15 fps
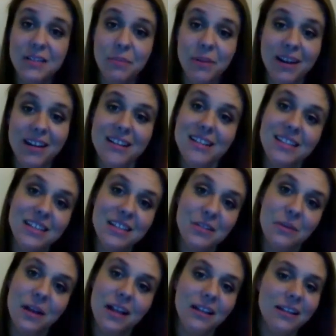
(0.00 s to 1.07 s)
to pregnancy
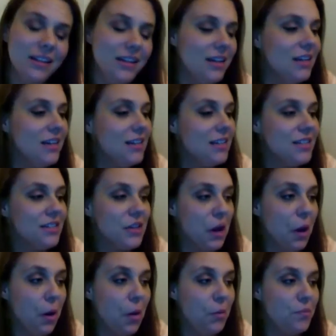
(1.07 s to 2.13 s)
as well.
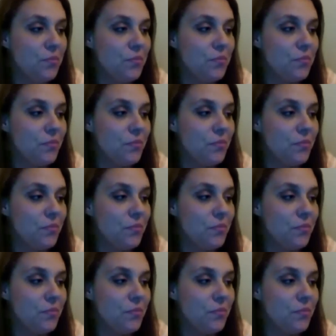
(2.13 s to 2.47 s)
So,